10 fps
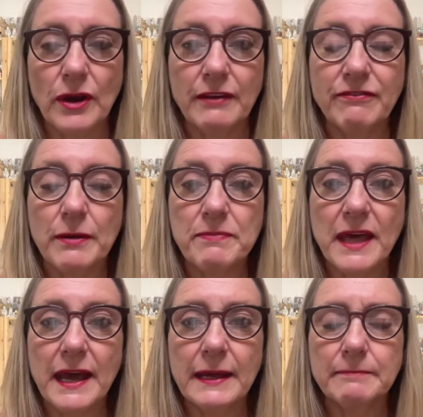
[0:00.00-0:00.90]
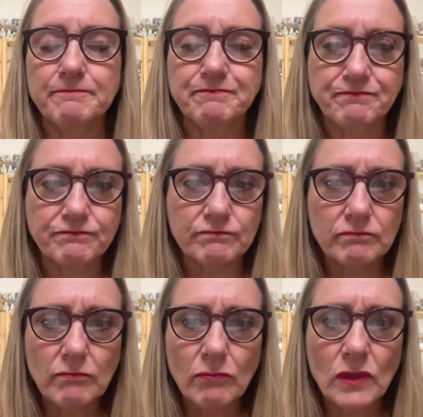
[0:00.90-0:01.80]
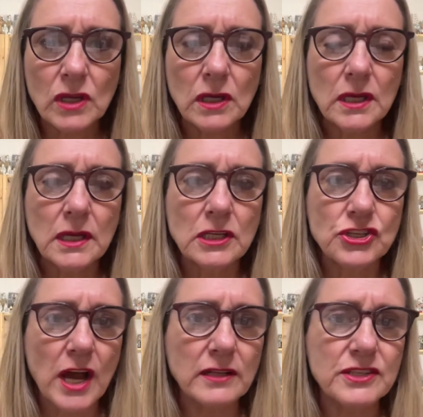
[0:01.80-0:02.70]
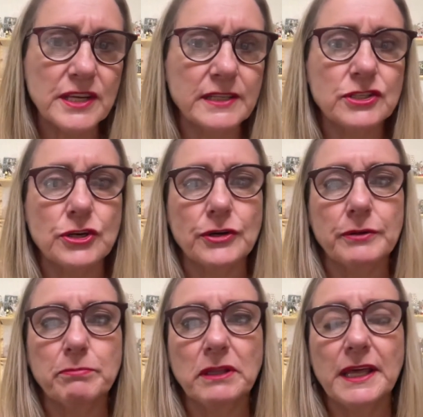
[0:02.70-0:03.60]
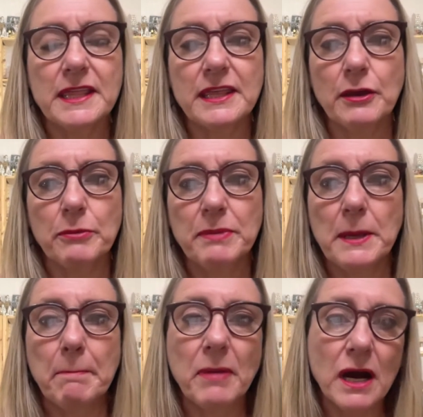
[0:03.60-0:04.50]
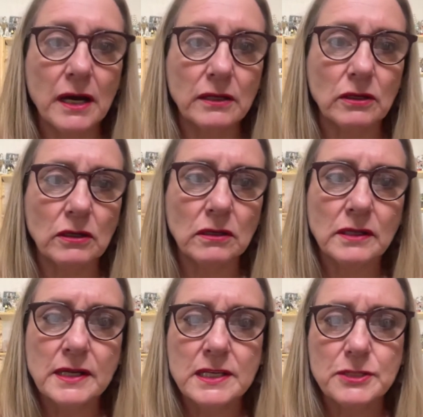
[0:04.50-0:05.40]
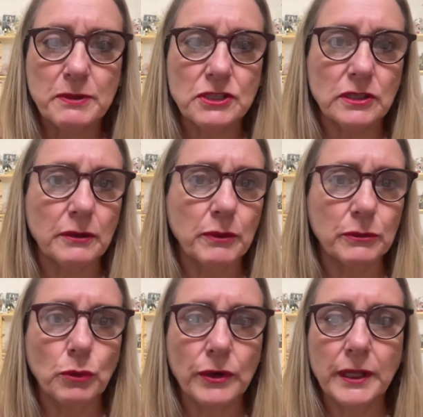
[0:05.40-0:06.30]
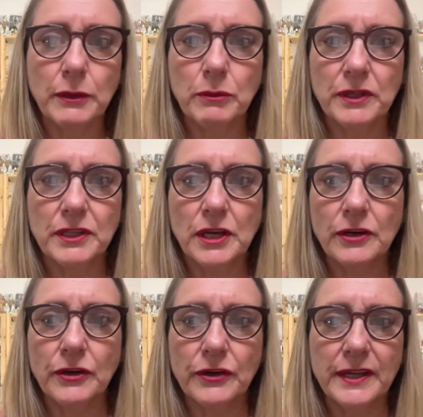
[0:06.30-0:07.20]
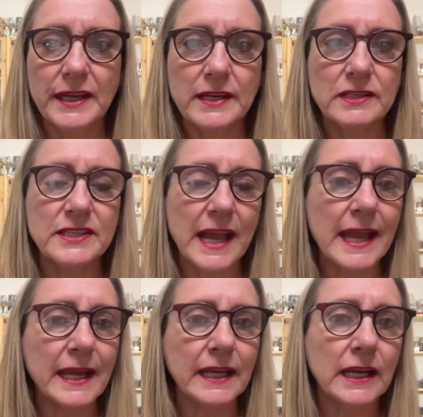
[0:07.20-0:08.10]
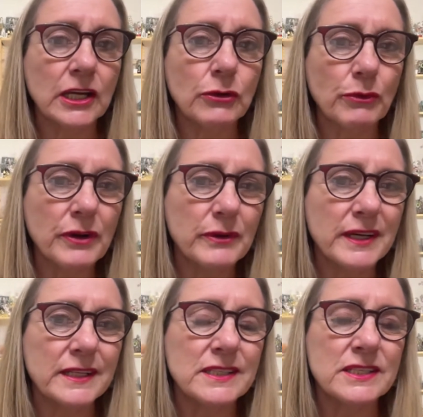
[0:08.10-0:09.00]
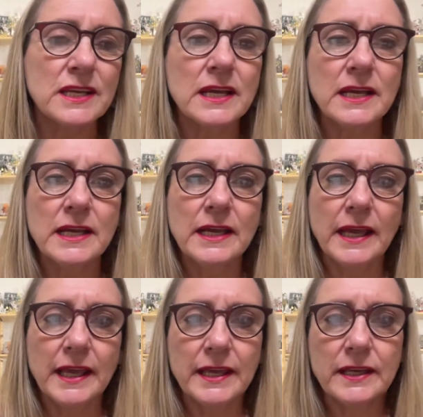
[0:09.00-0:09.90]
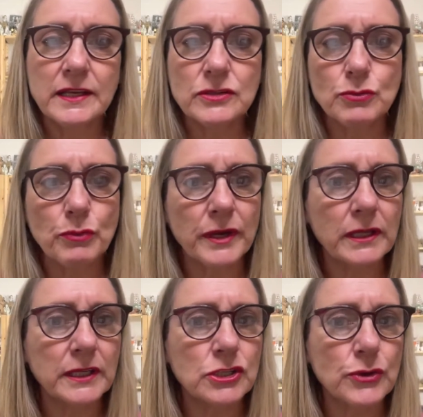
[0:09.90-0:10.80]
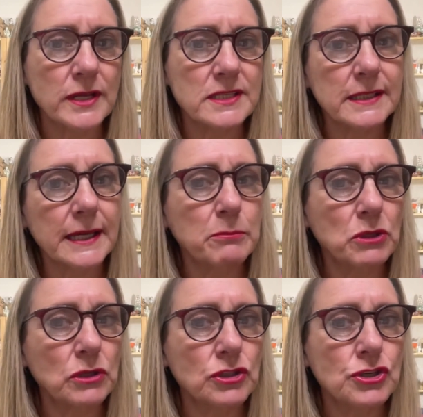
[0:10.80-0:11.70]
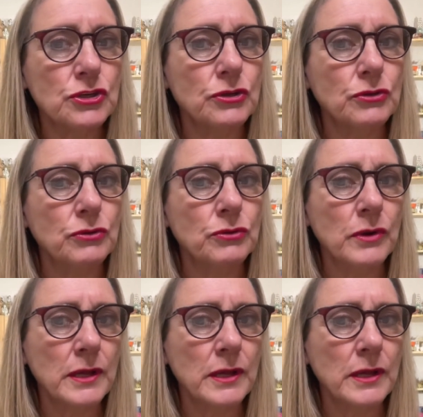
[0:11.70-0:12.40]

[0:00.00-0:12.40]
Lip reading: from that child-centered play therapy model, especially when working with younger kids. And congruence is really translatable to